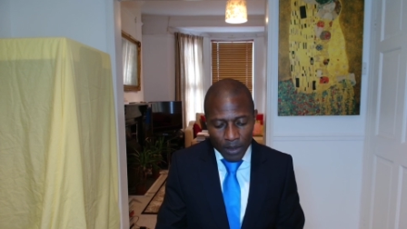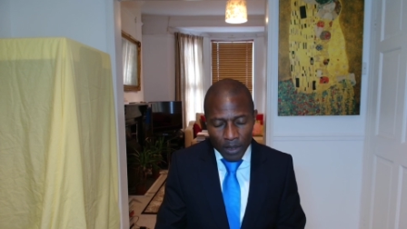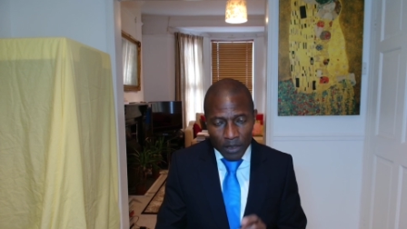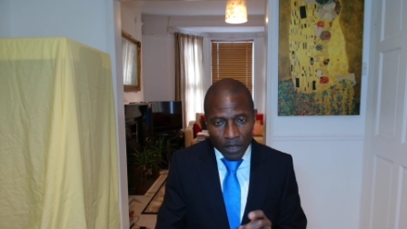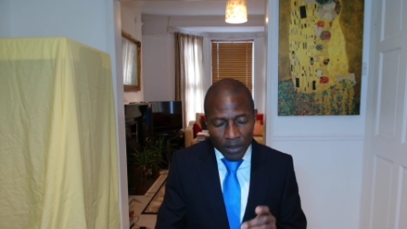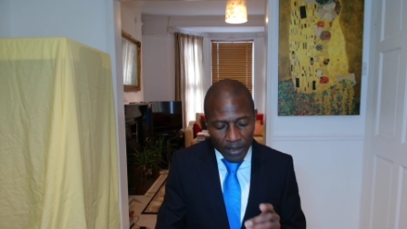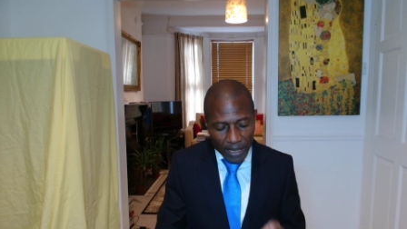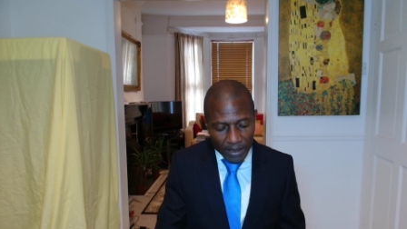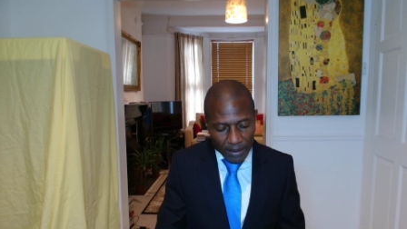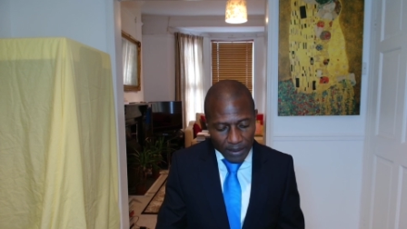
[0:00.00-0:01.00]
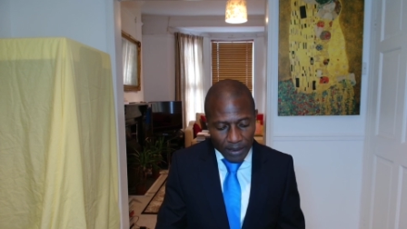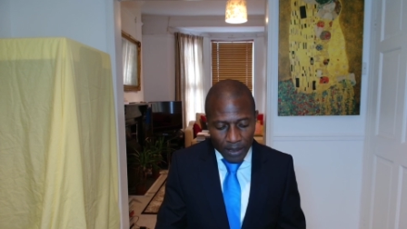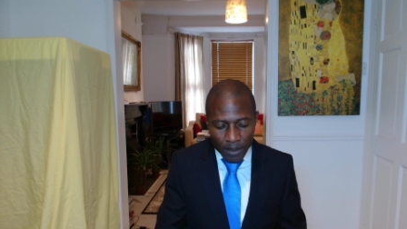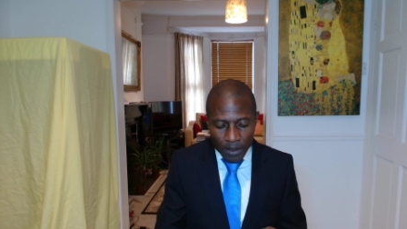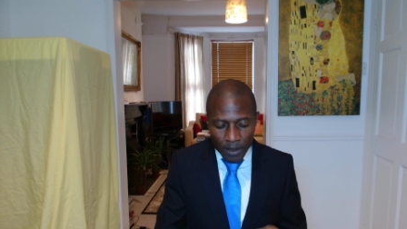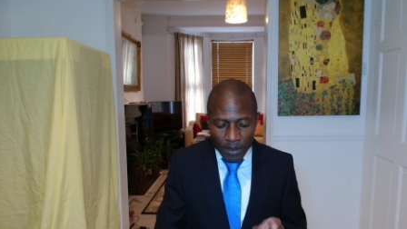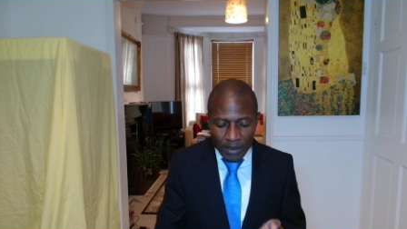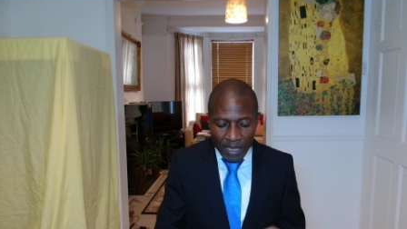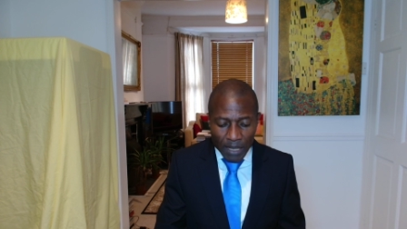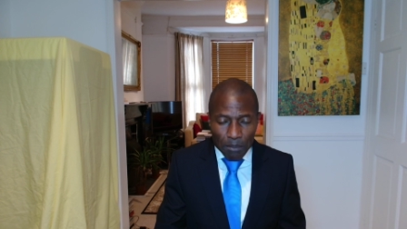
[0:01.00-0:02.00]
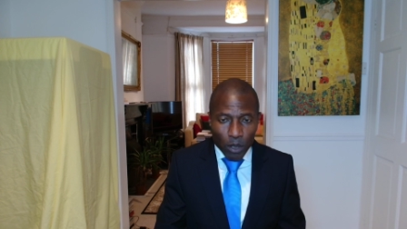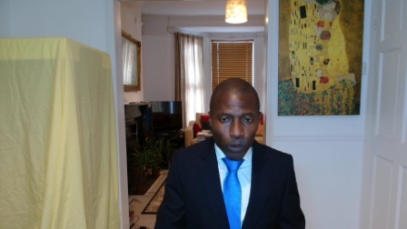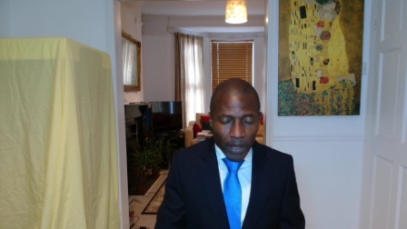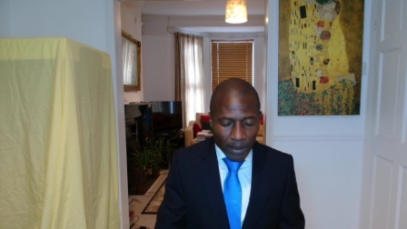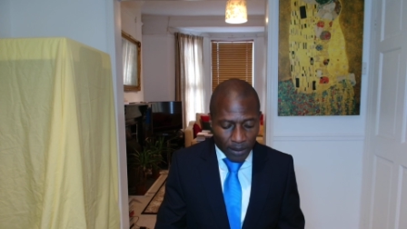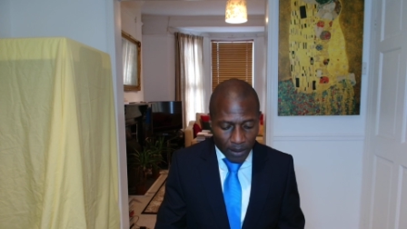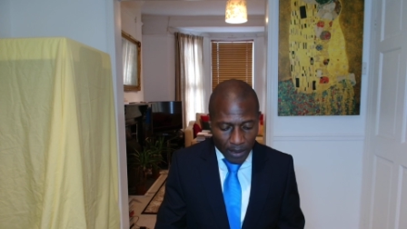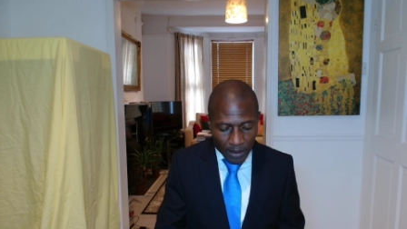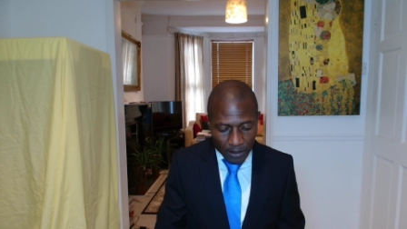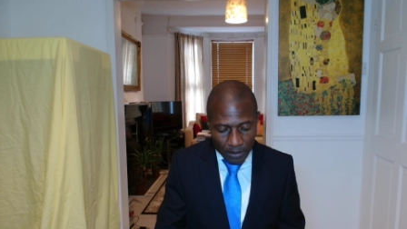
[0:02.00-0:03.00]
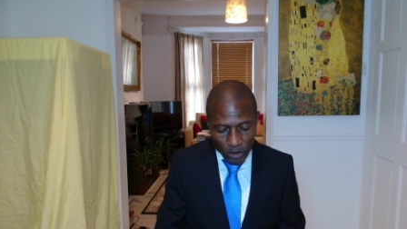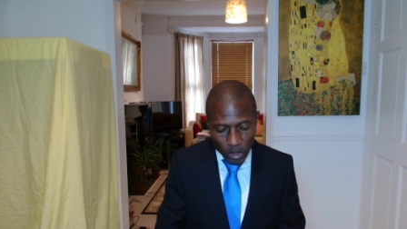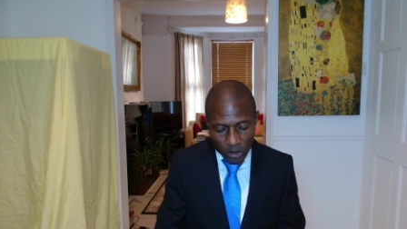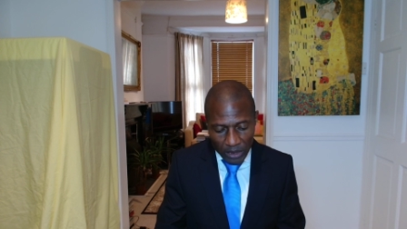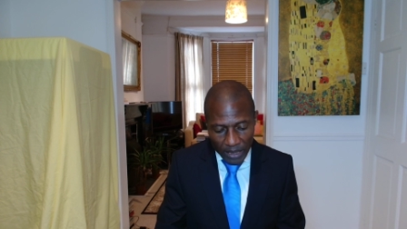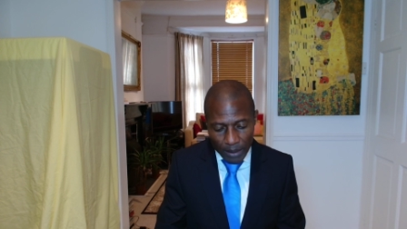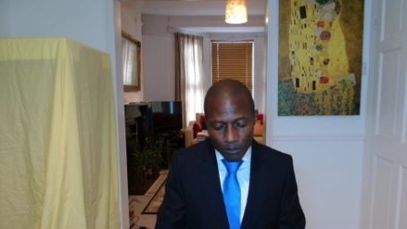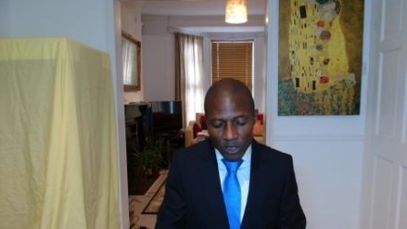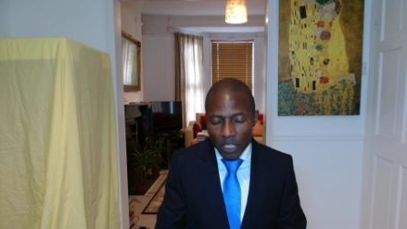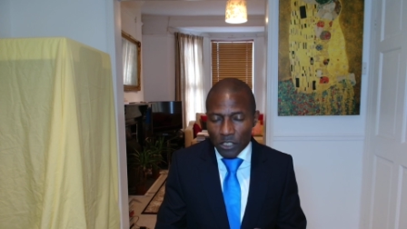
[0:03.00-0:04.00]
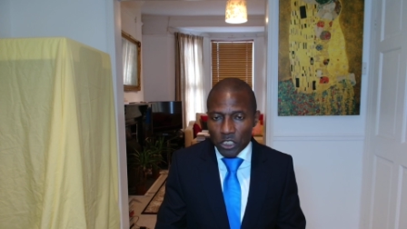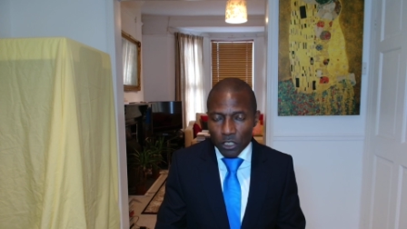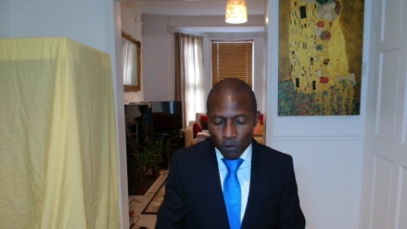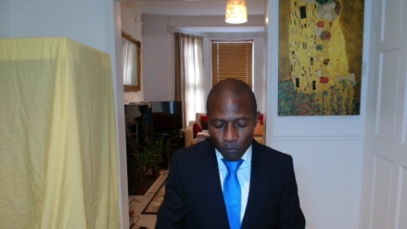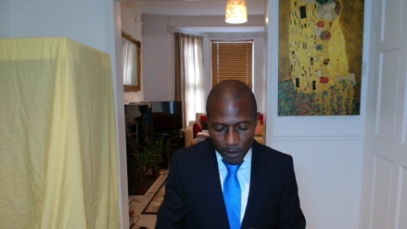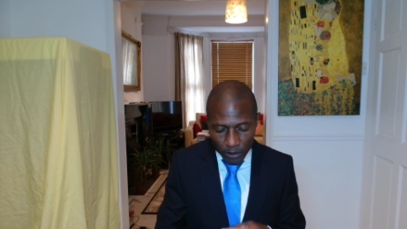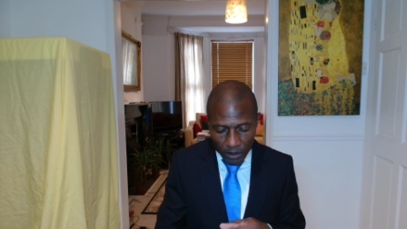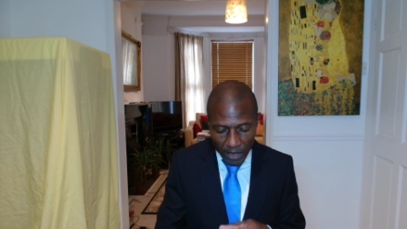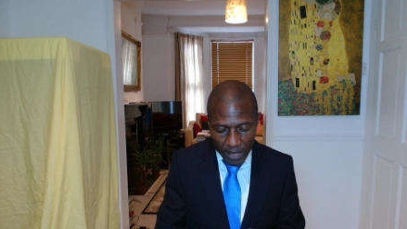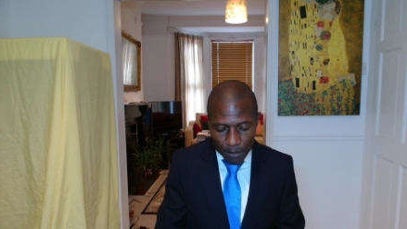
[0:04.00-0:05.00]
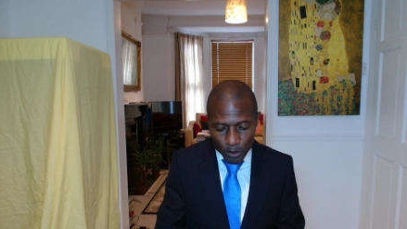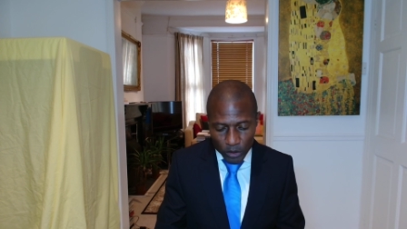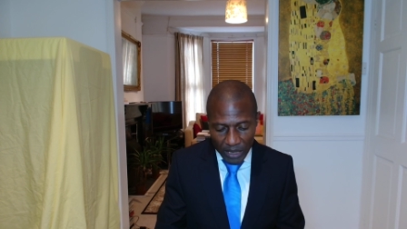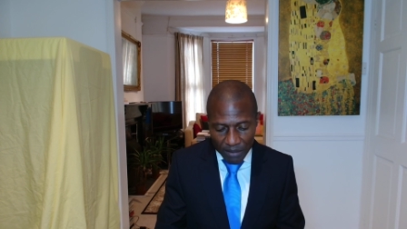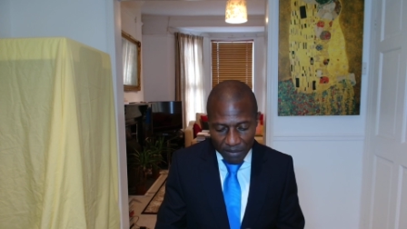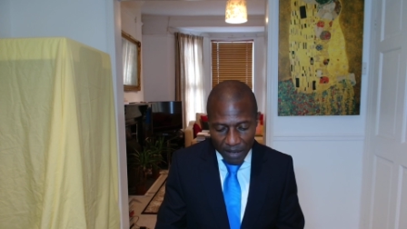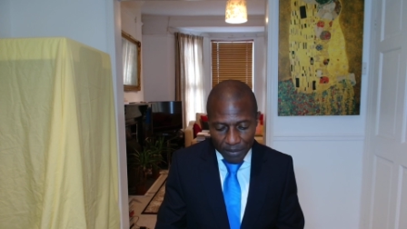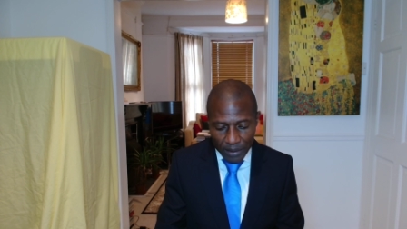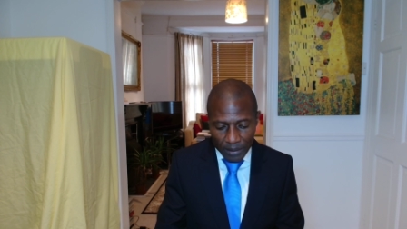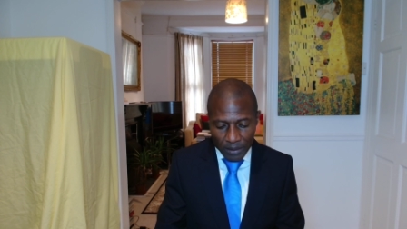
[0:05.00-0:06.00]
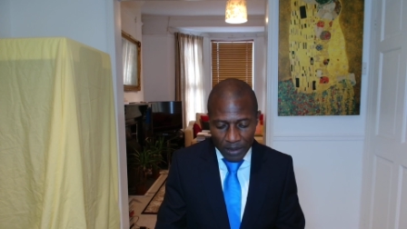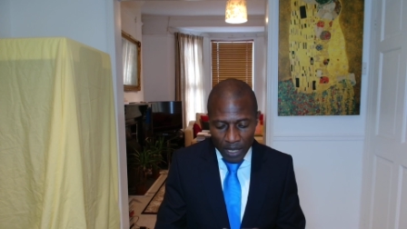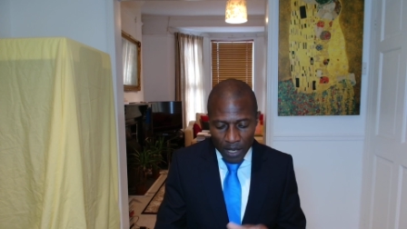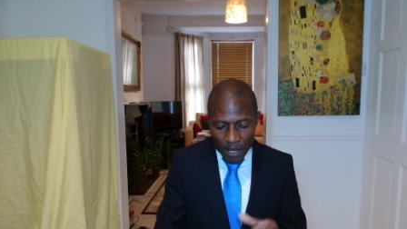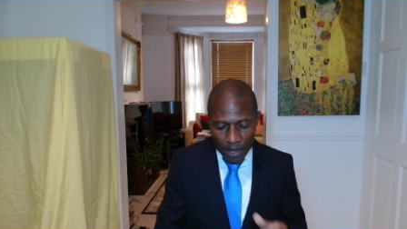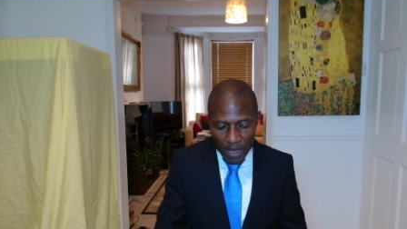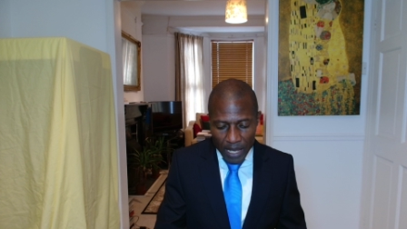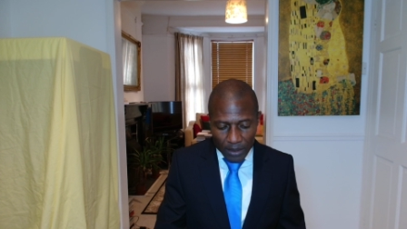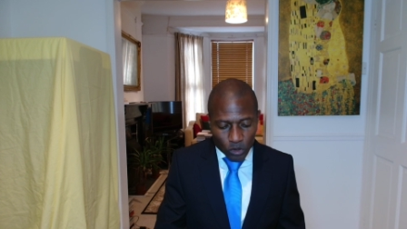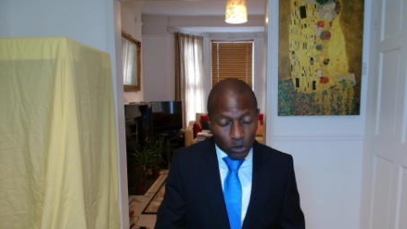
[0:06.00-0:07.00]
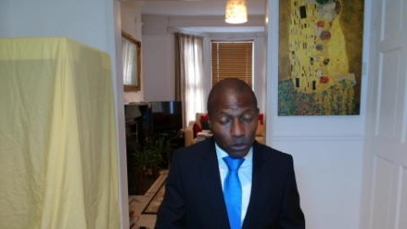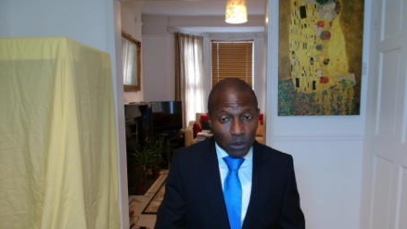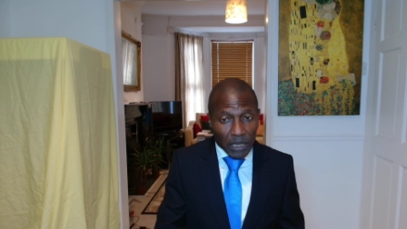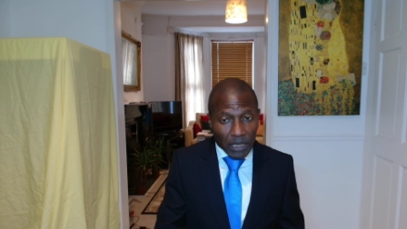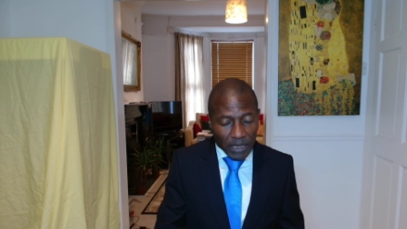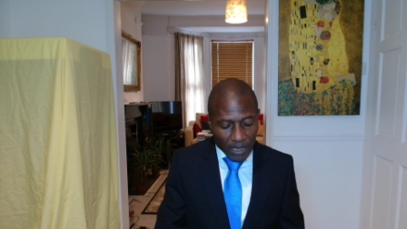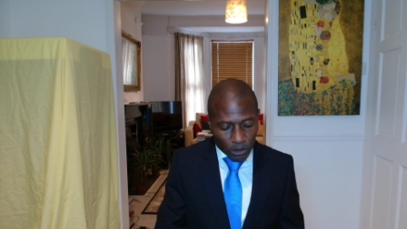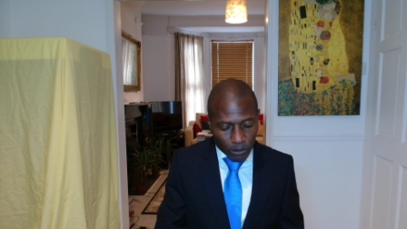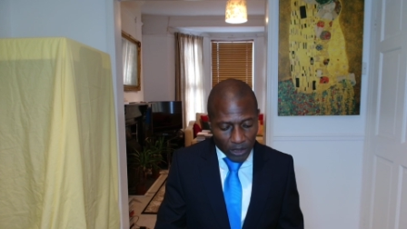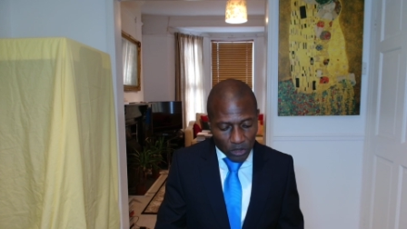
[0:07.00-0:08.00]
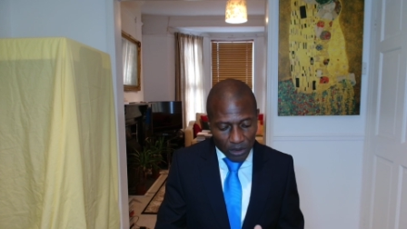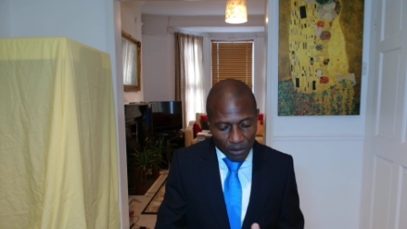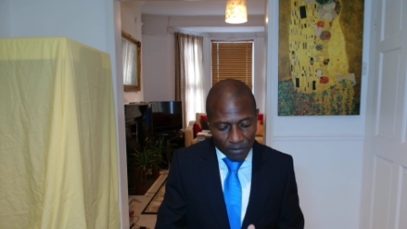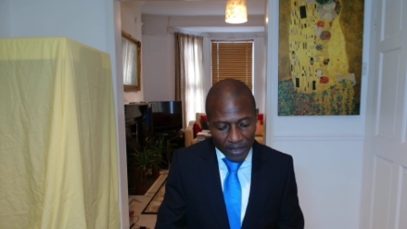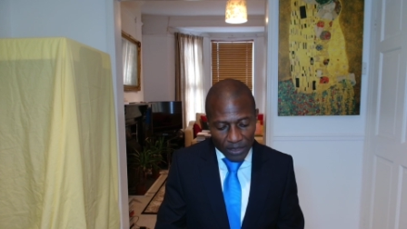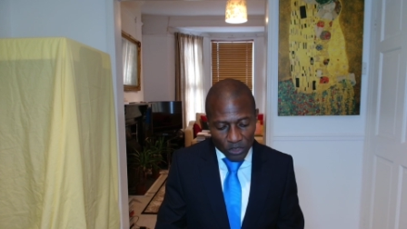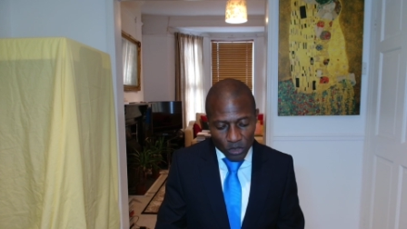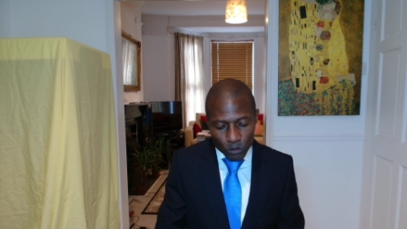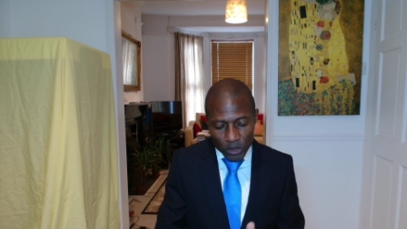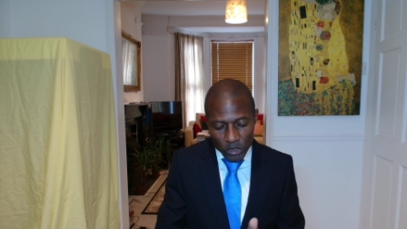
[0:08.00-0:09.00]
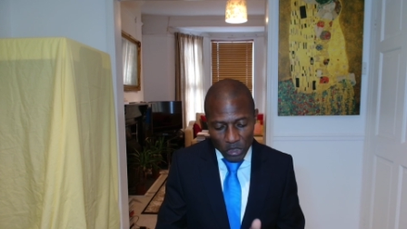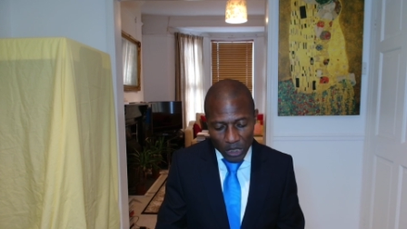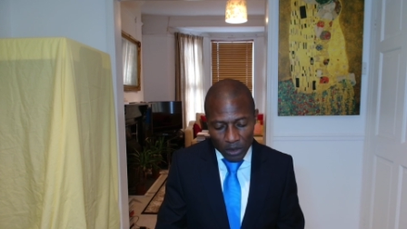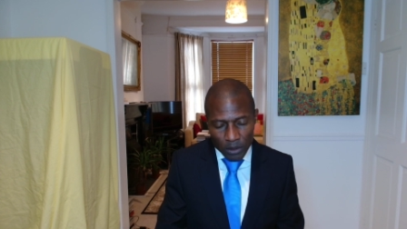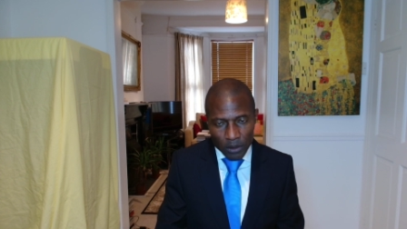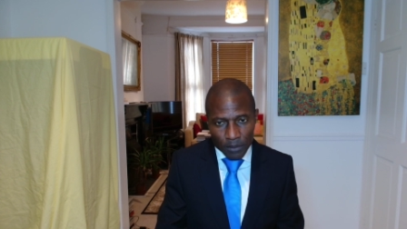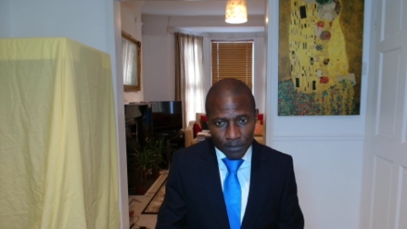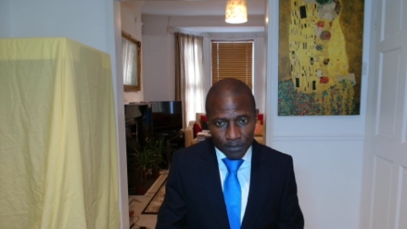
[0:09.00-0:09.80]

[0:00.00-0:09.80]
Nonetheless, Sandie Bohin and John Gibbs still felt able to give evidence that two desaturation events were sudden.